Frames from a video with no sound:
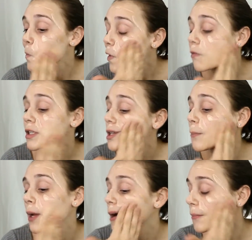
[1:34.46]
But what's going
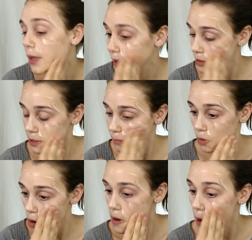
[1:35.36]
to pick up the excess
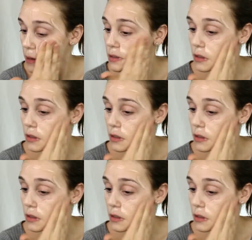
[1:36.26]
product?